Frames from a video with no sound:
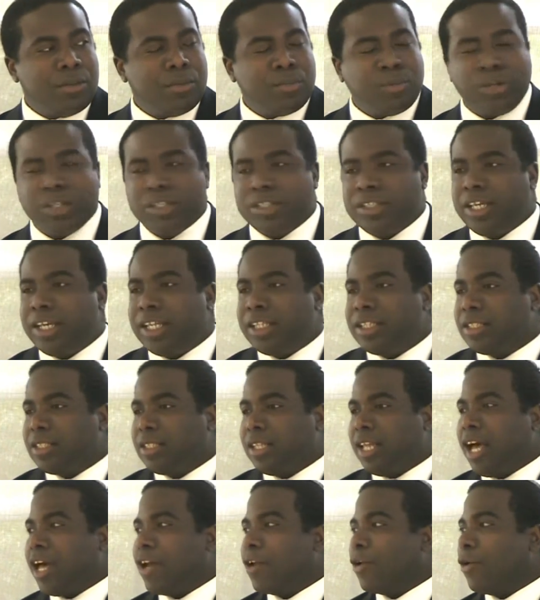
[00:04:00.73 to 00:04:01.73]
presents
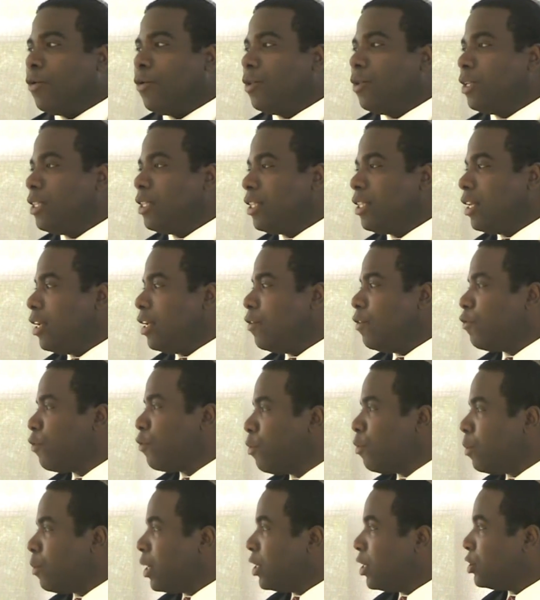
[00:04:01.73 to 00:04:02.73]
not only the
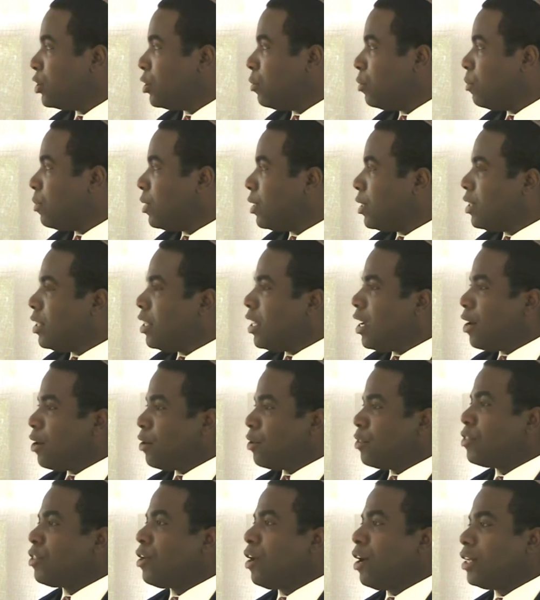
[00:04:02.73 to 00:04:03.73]
information but their
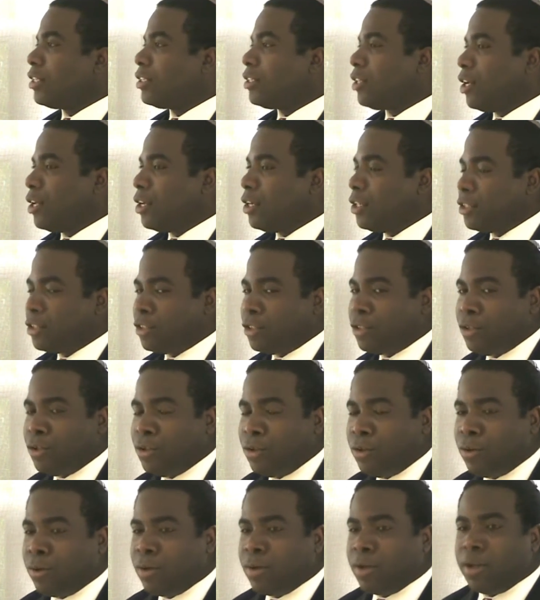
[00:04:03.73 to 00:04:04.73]
thoughts on it
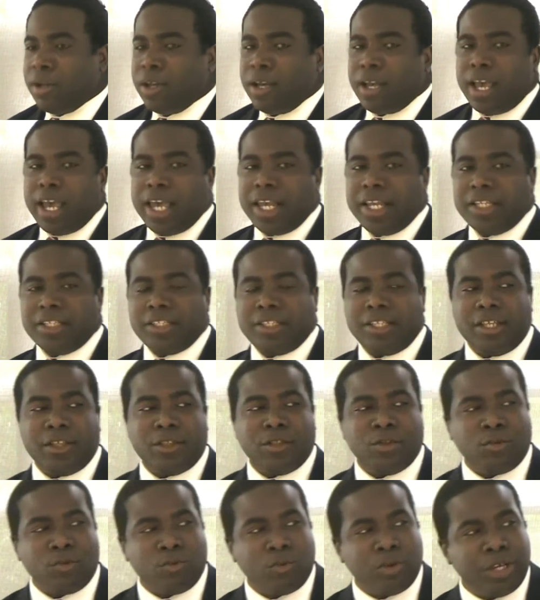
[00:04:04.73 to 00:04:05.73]
too. And he said
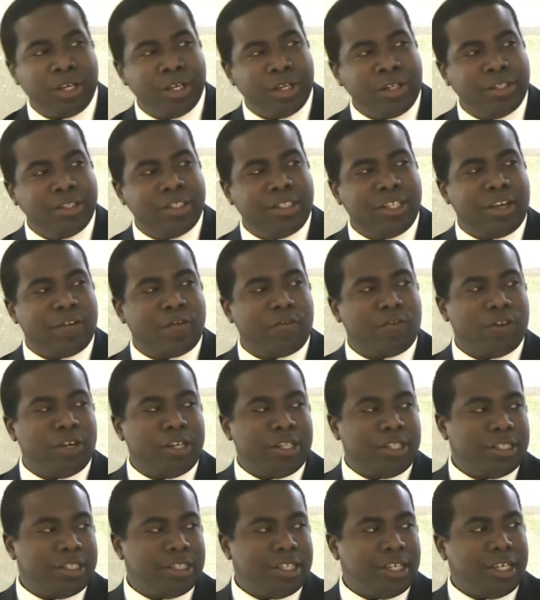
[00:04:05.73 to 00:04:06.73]
the real
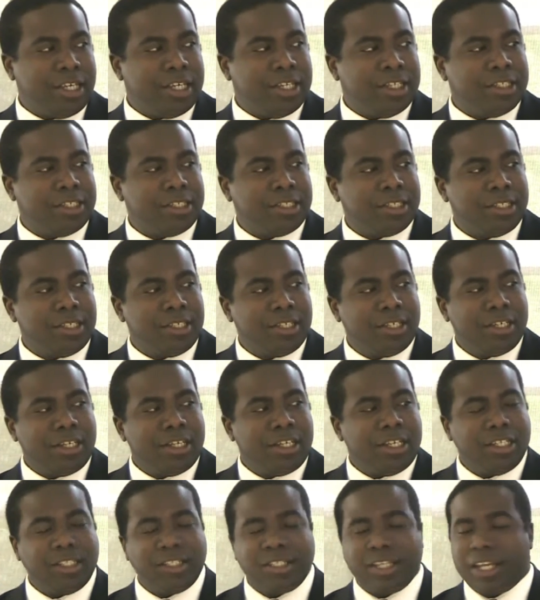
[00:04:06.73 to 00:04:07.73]
difference is
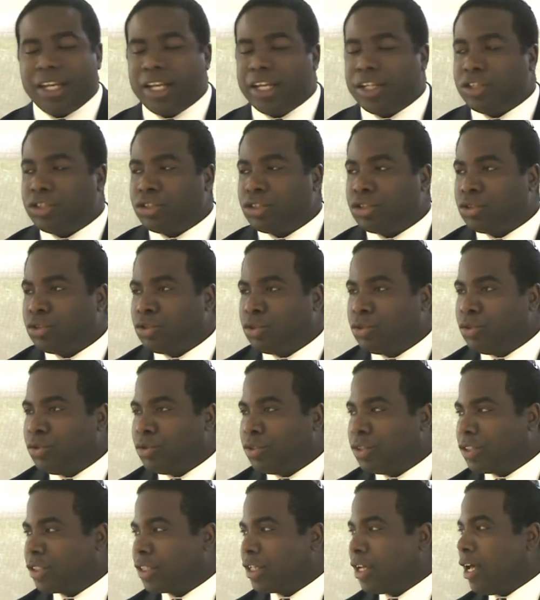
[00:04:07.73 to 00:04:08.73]
is that a true
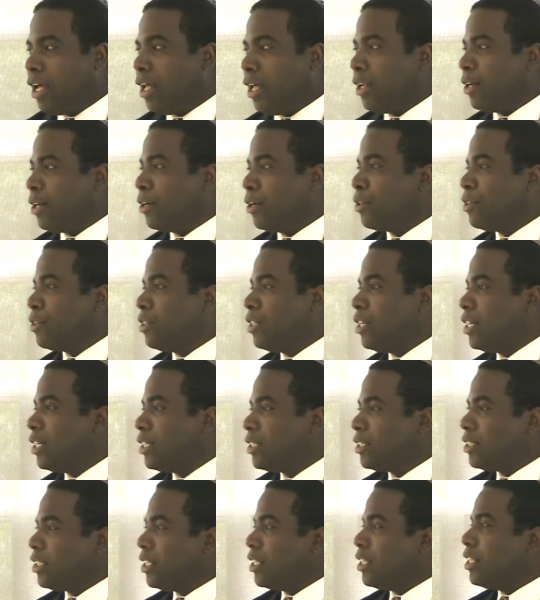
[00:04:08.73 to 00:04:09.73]
scholar
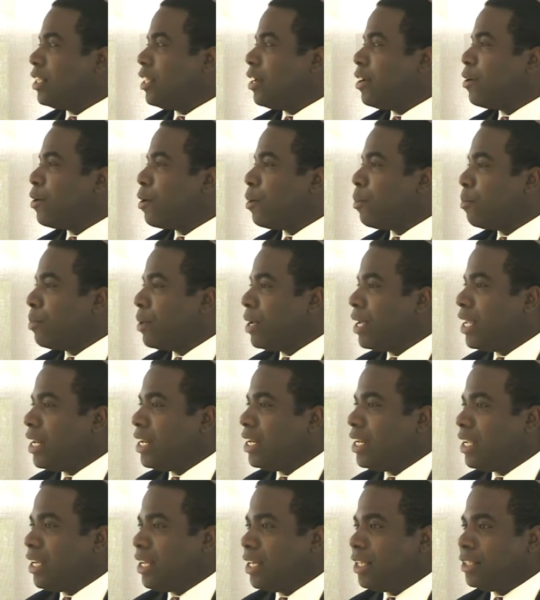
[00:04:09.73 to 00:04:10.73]
thinks that their
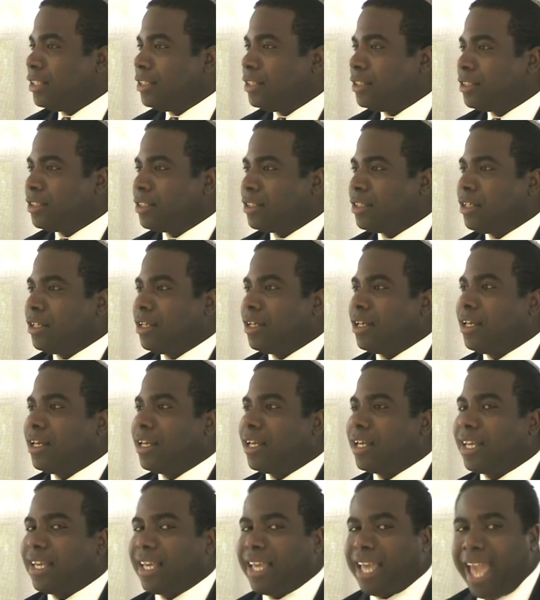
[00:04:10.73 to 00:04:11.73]
opinions
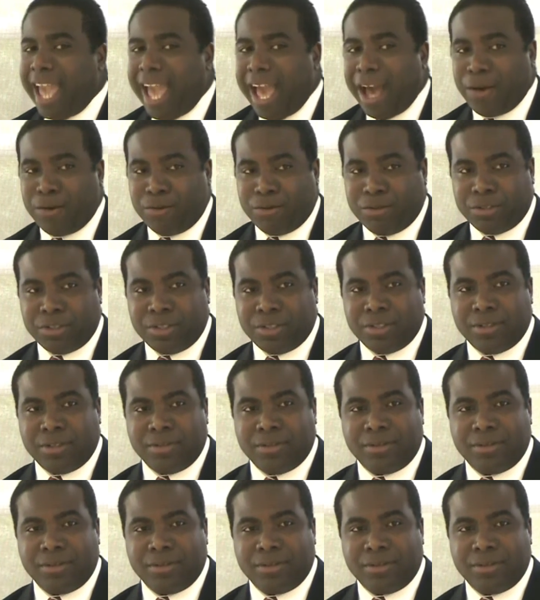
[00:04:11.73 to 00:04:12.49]
count,